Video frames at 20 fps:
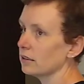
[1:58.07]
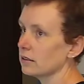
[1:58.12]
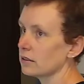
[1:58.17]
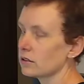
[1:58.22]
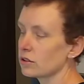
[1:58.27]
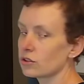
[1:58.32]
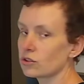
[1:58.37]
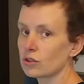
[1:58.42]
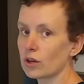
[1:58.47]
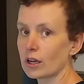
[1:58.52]

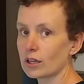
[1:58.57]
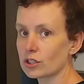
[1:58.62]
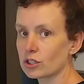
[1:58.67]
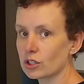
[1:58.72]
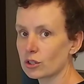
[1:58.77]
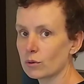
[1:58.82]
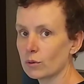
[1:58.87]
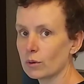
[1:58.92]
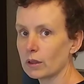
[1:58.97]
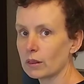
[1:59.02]

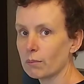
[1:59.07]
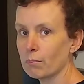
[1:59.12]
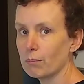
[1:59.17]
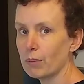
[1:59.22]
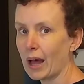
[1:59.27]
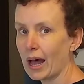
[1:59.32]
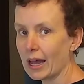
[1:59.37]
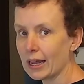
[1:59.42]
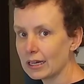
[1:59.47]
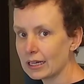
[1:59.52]
structure with
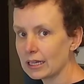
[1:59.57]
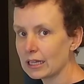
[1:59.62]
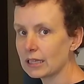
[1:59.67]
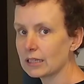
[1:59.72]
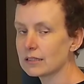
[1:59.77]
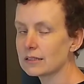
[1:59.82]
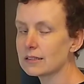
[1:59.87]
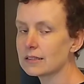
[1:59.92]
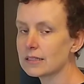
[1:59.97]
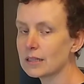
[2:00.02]
bonding
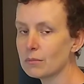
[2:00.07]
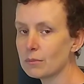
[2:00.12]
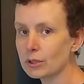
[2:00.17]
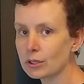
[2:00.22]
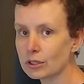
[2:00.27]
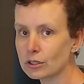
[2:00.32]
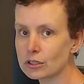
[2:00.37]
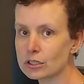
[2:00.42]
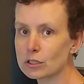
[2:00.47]
similar